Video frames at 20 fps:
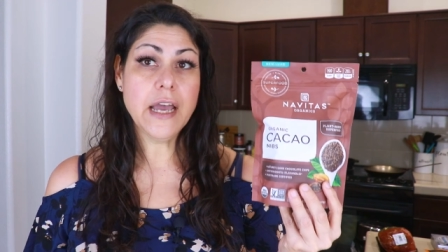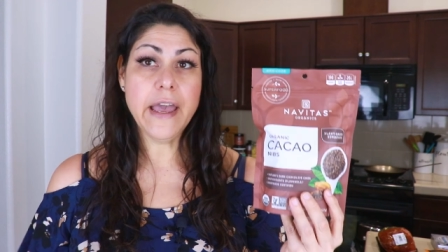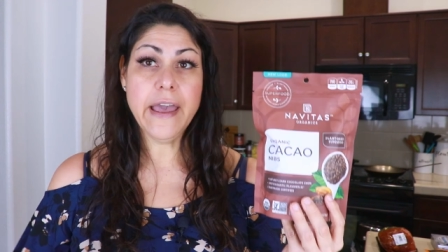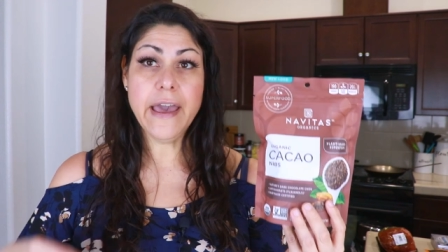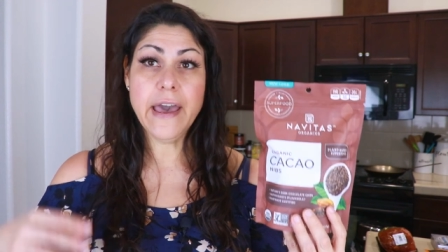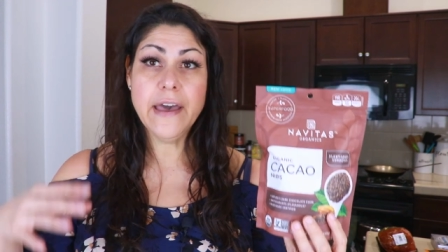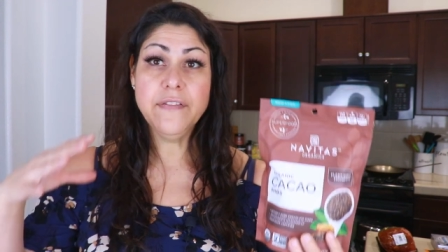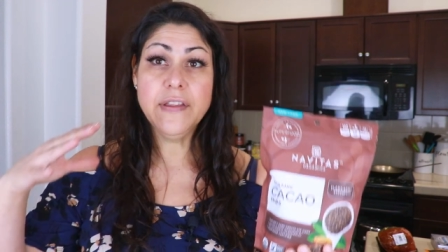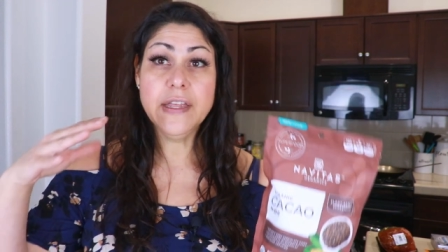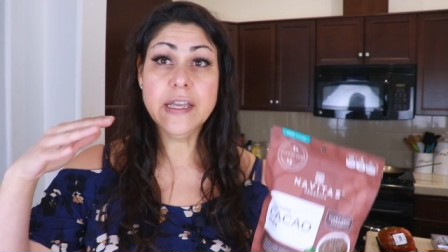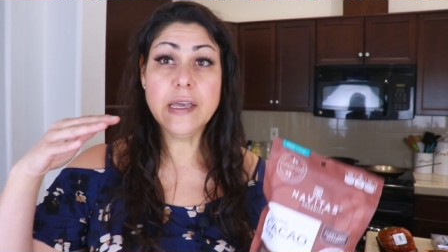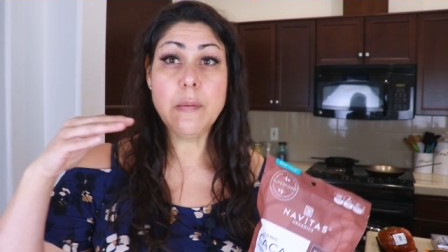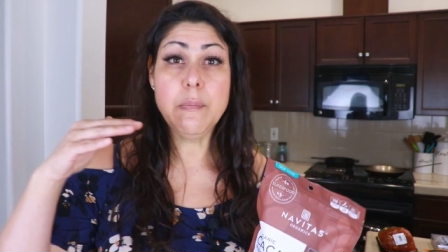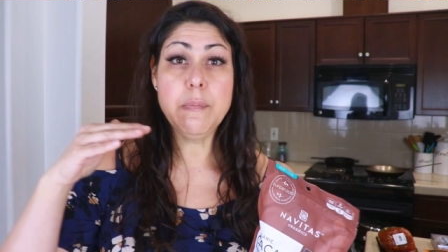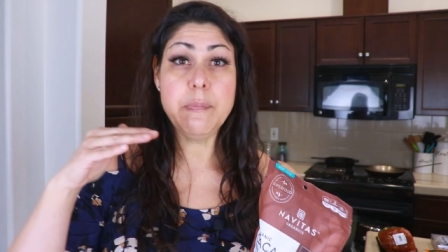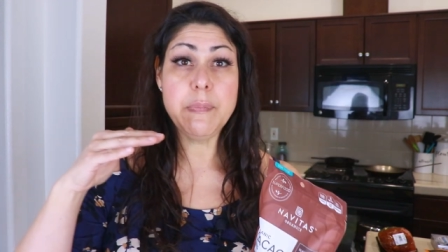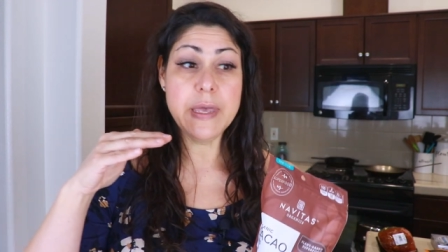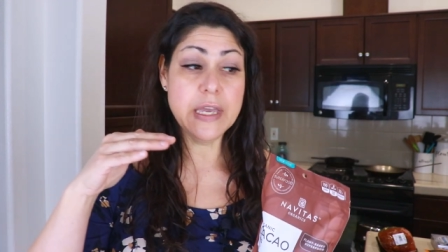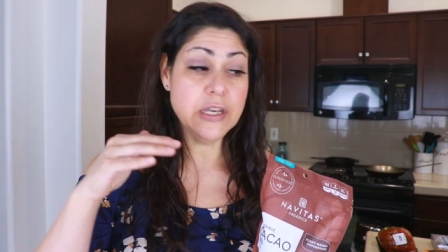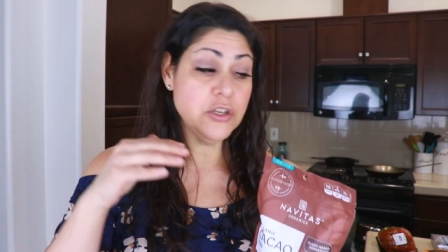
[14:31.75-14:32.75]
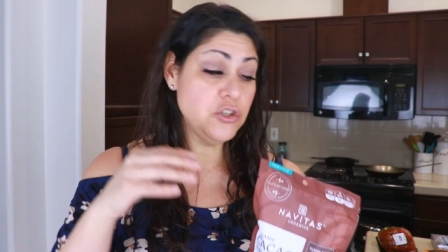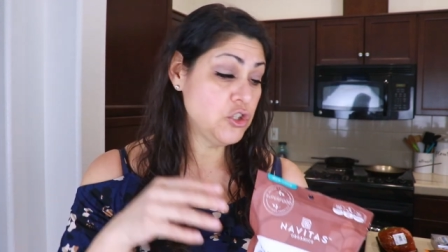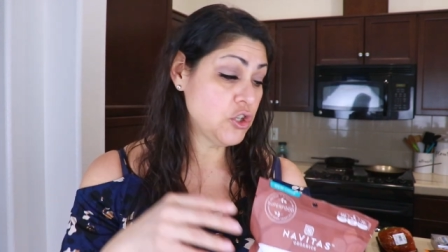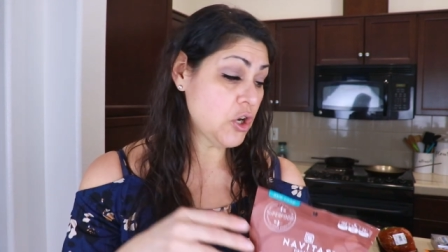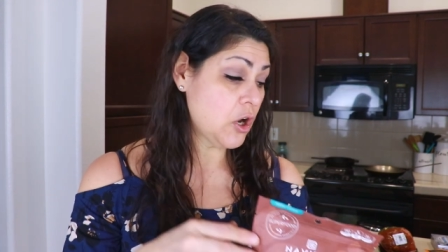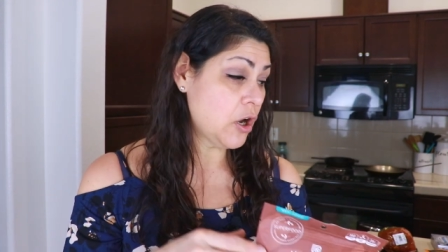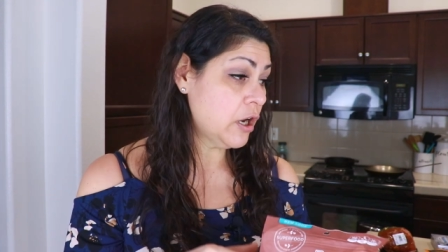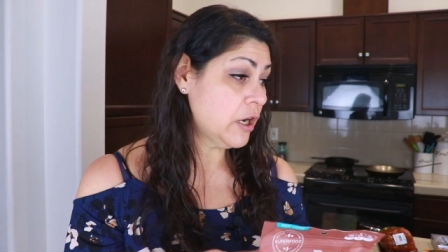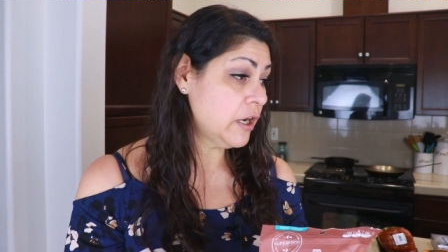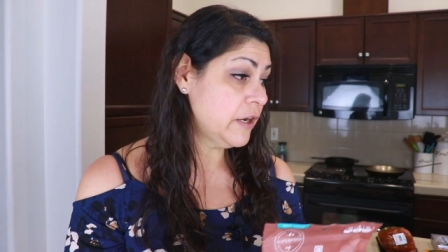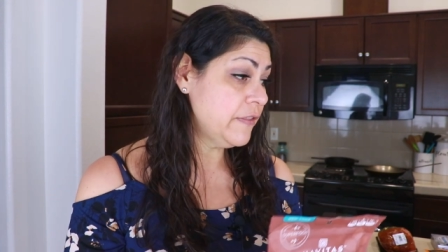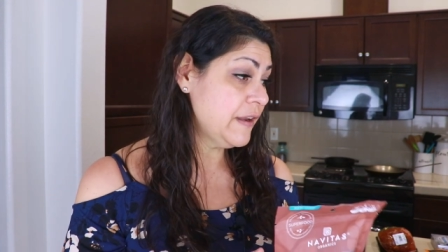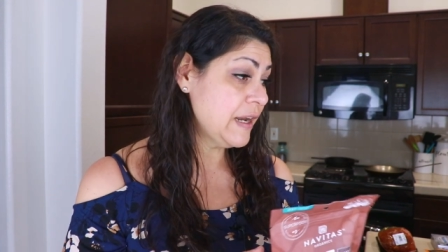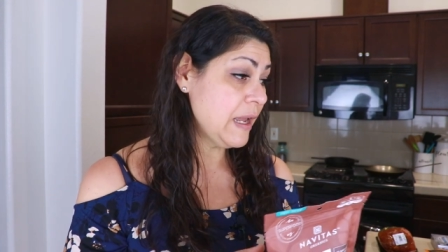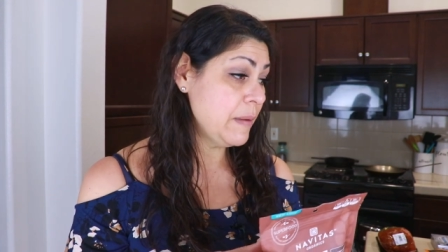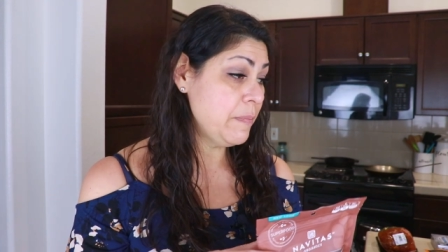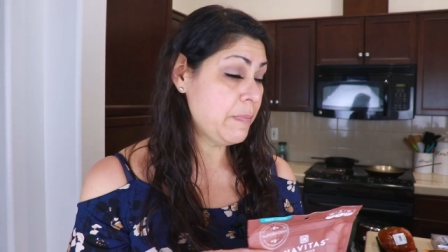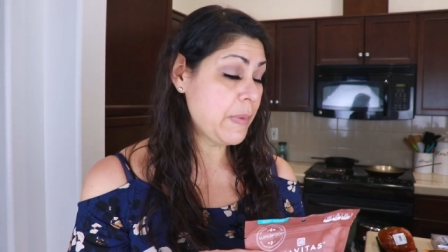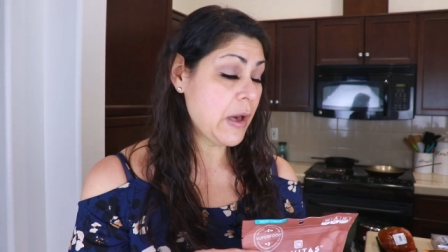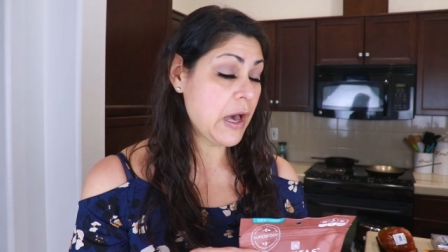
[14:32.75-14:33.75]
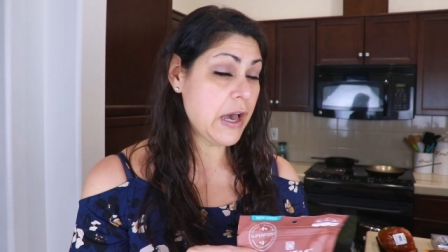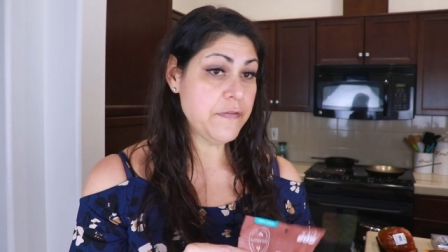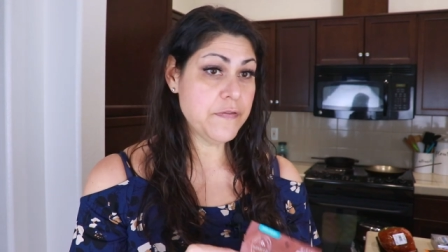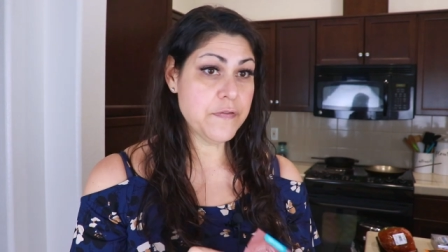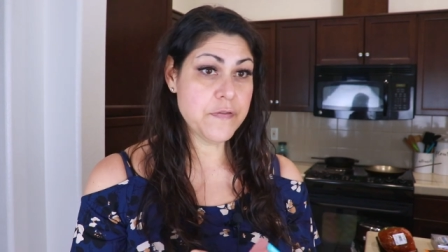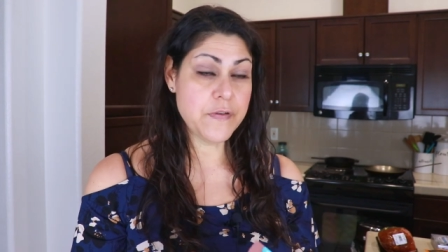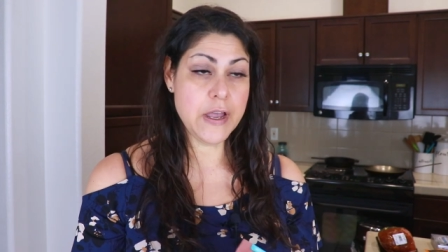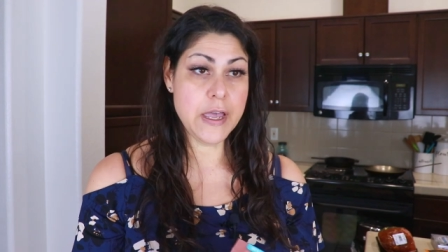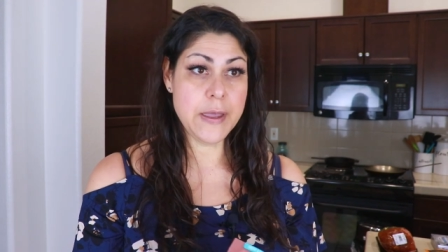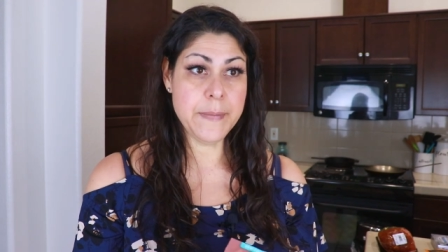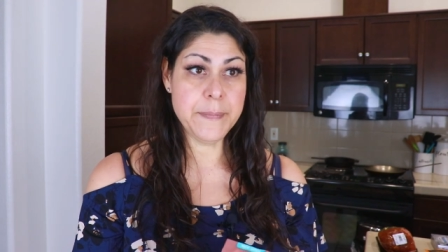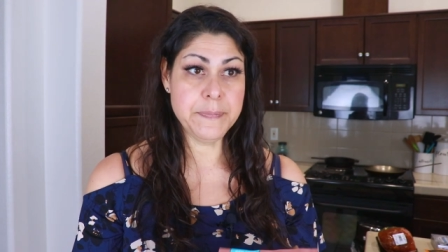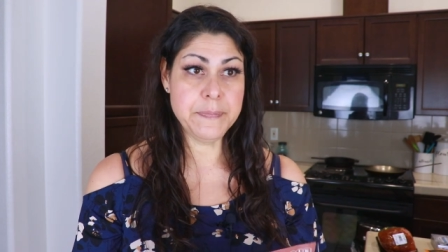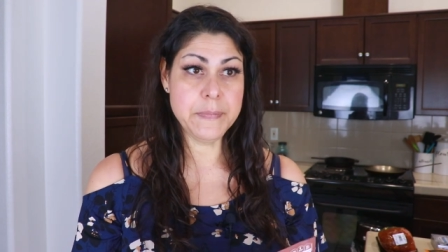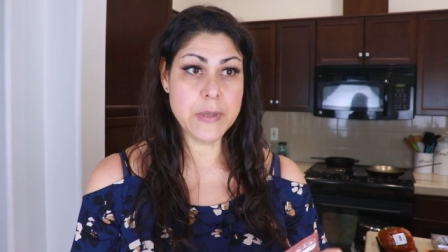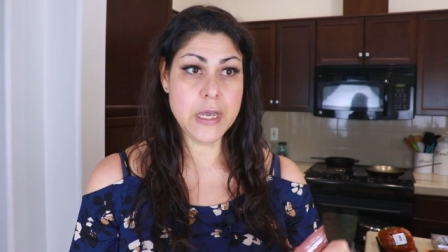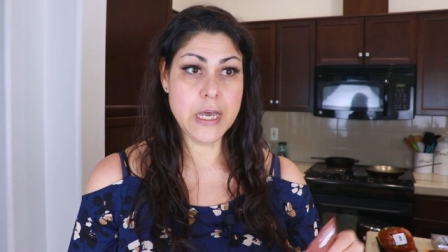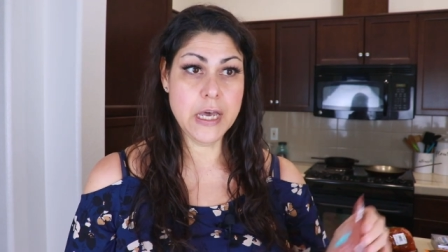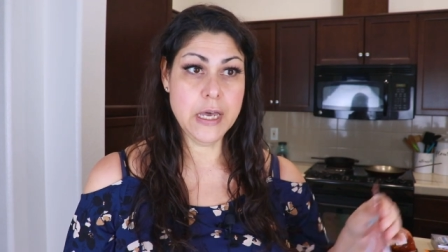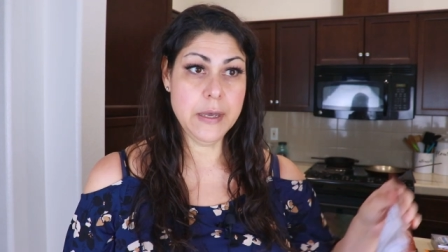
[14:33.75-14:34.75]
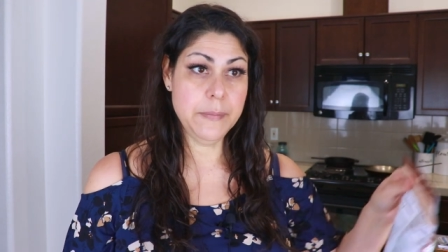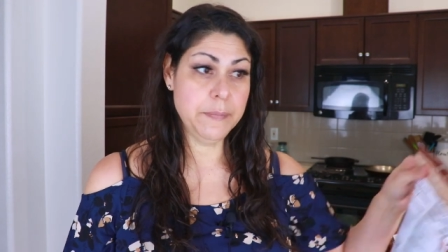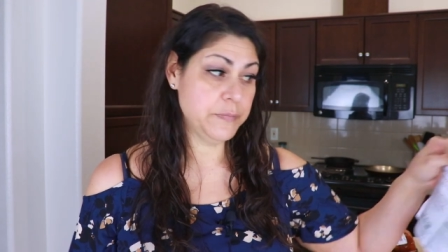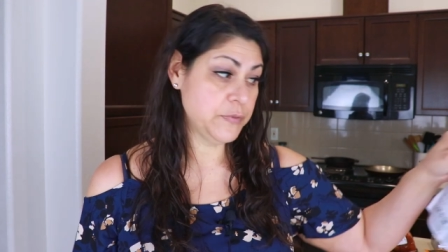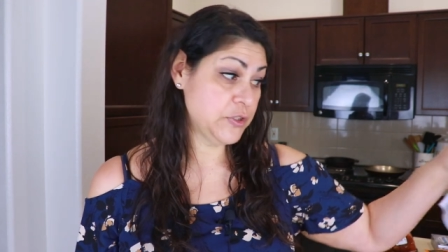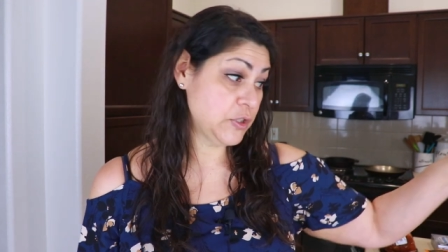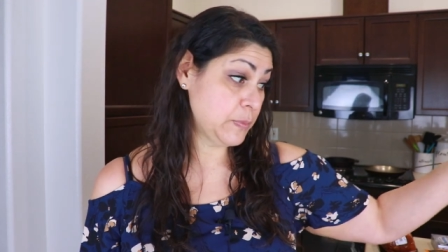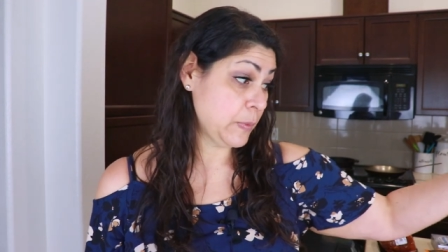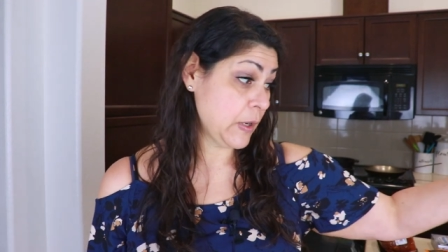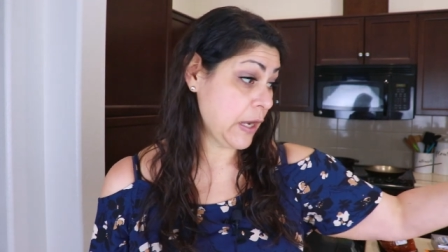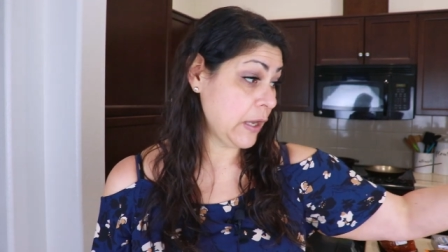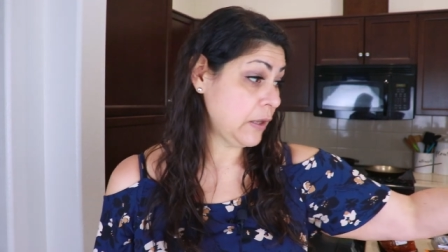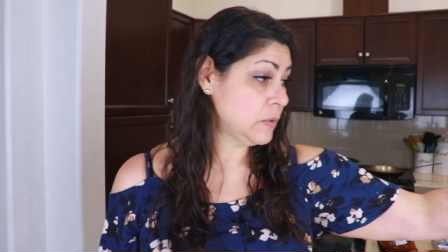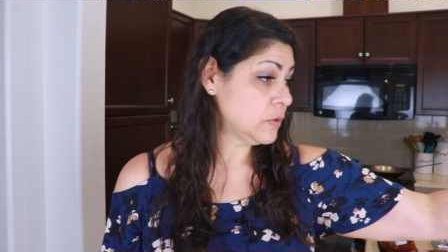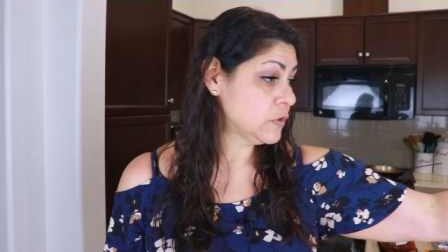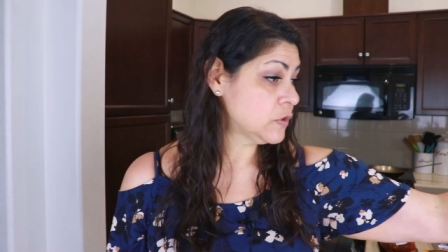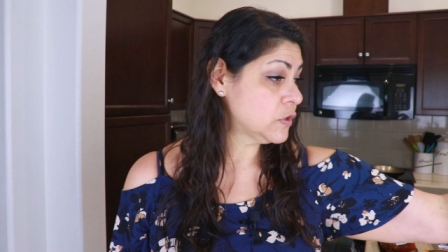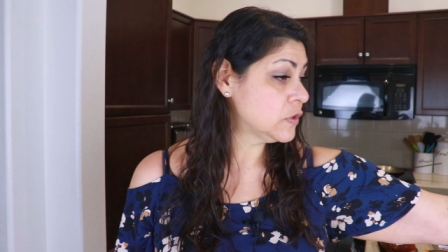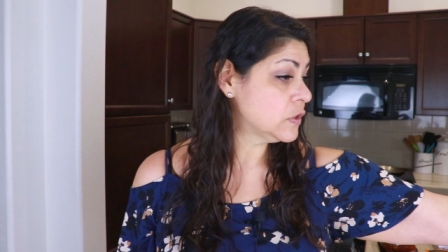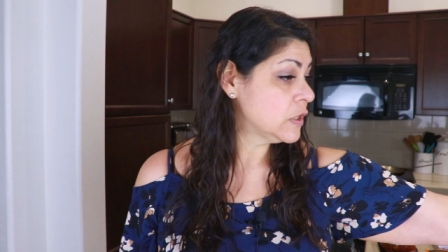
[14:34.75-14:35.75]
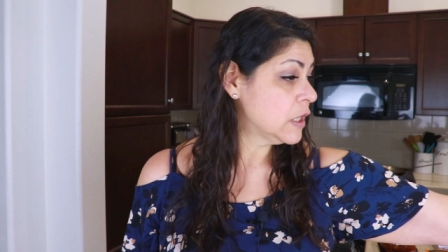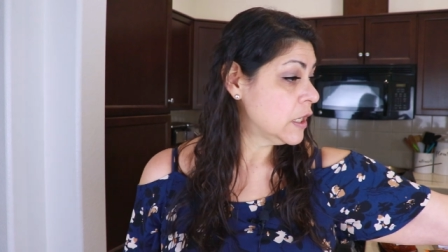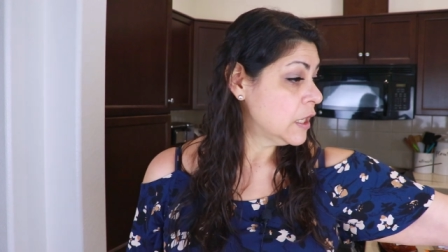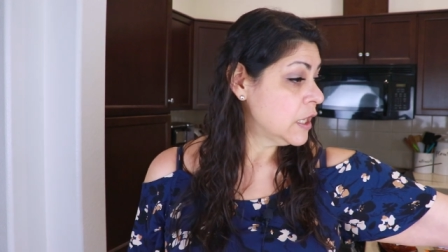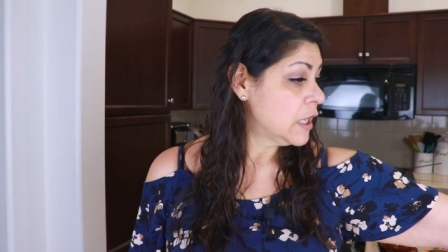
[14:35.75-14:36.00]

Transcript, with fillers: I have like a big jar that I bought from um, Sprouts